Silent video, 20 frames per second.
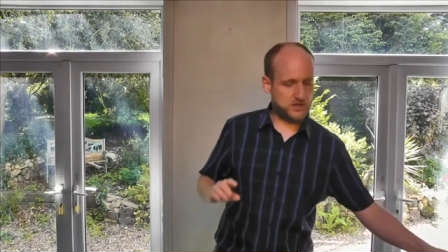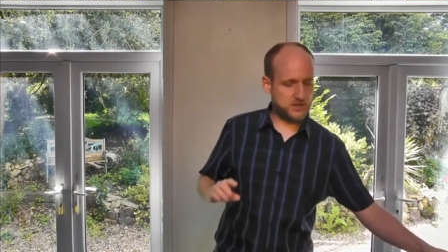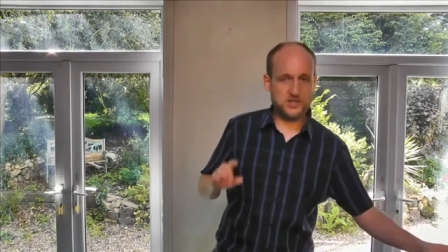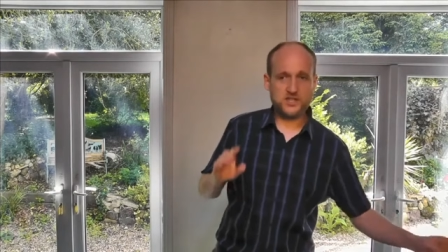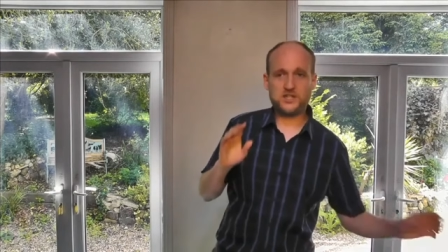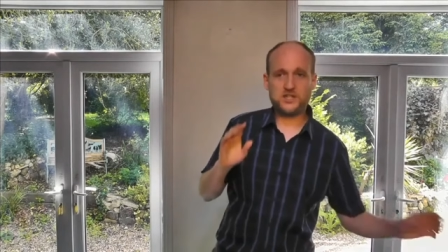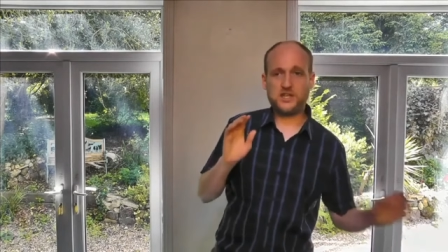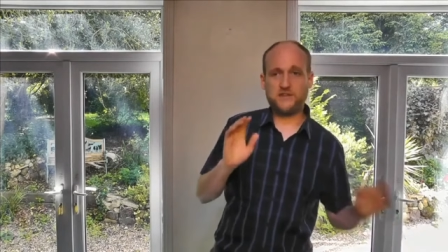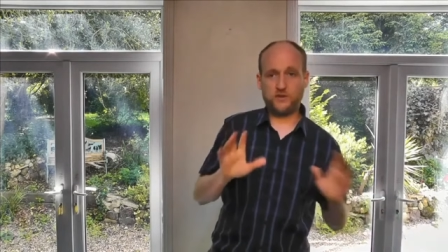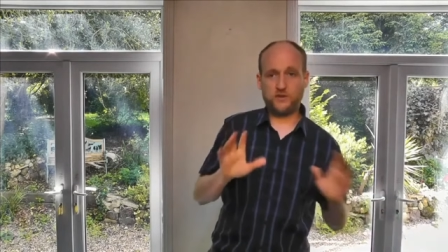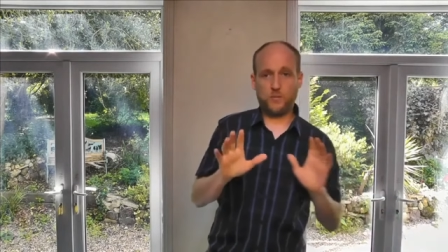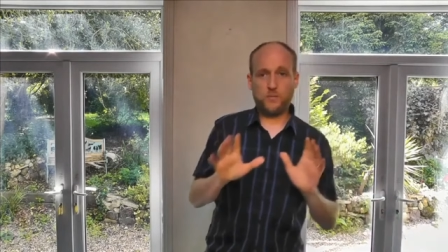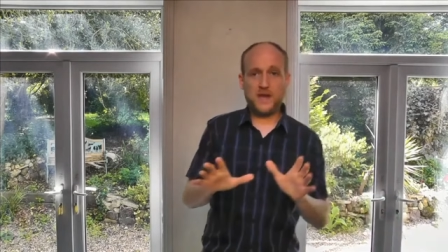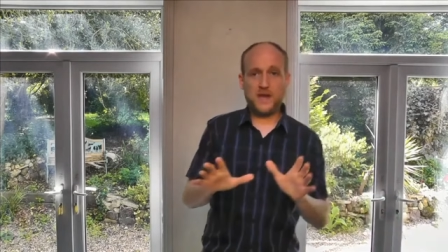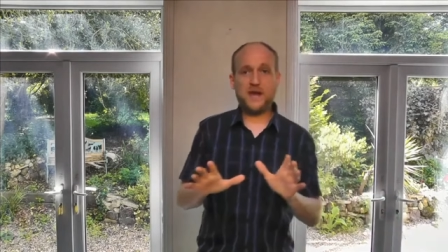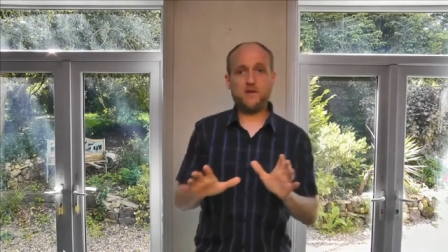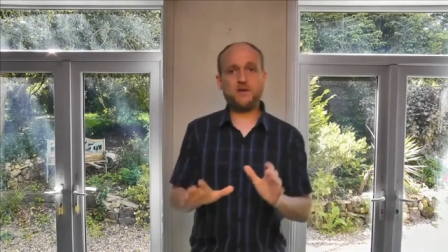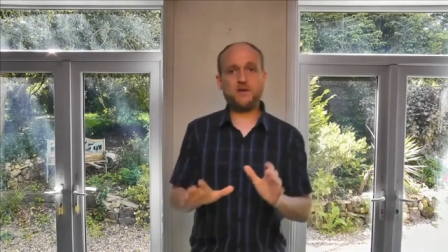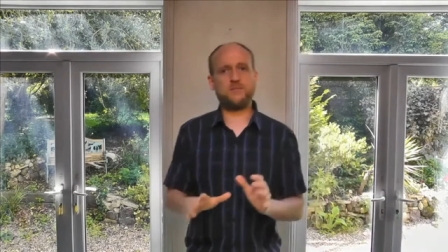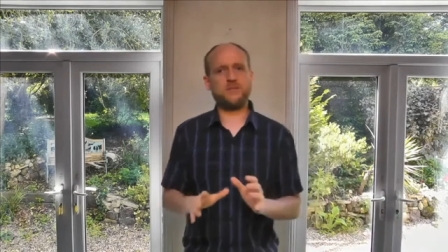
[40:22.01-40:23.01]
to this. If you'll
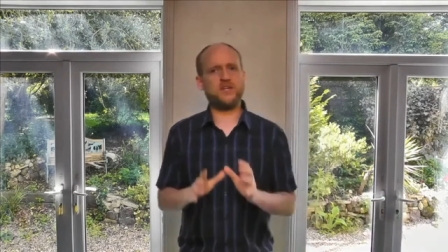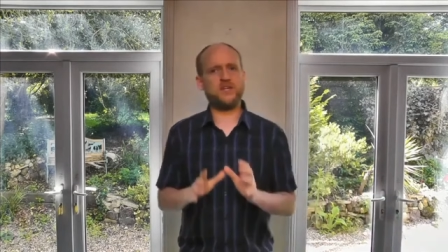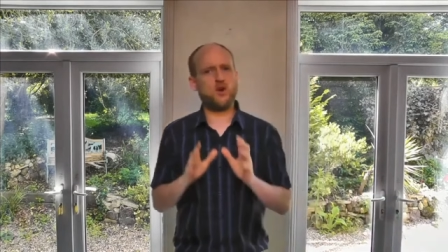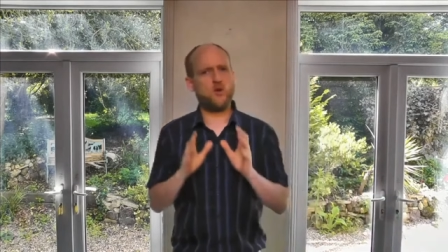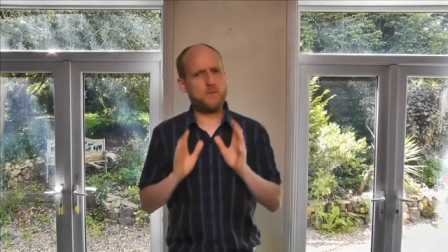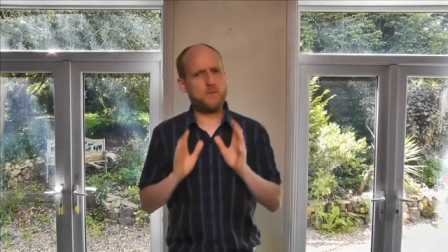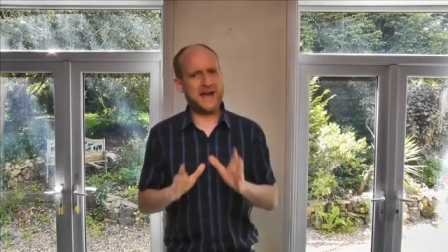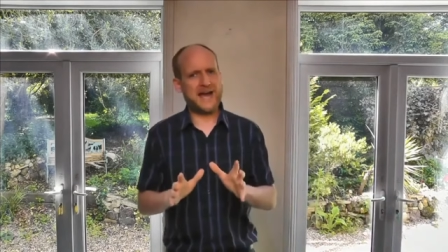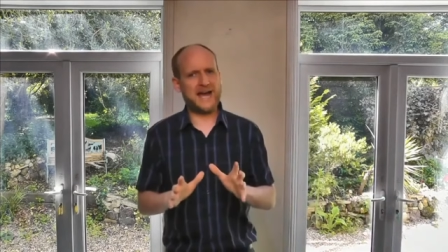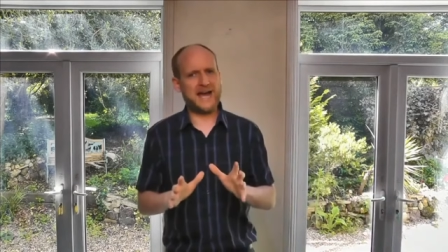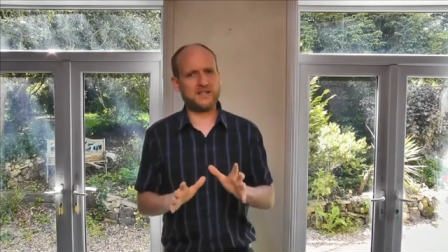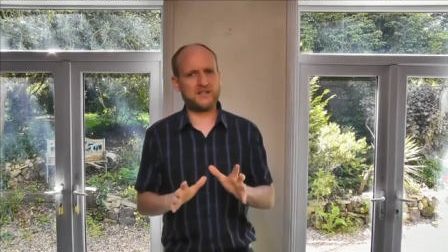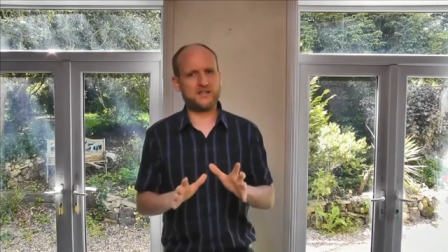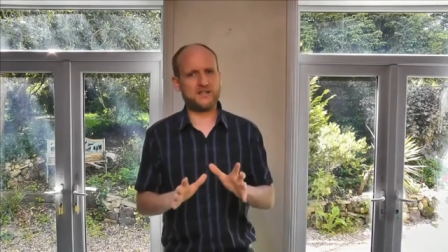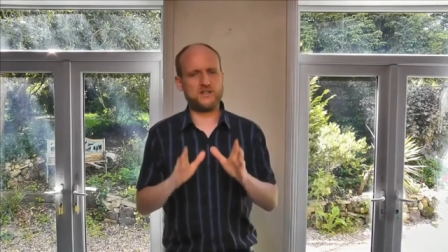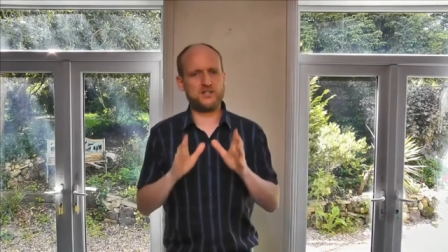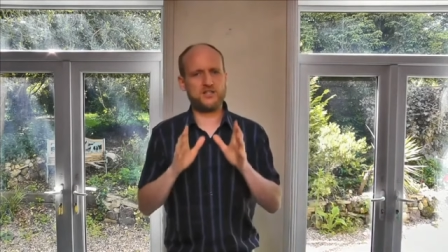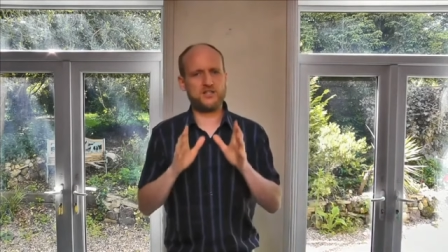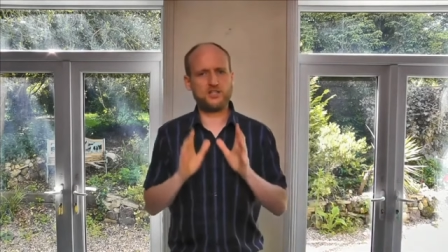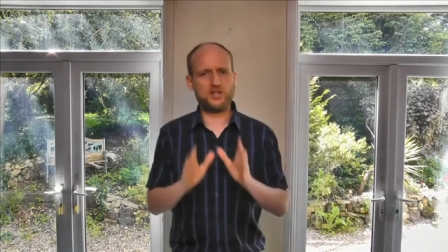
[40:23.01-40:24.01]
bear with me, go back to the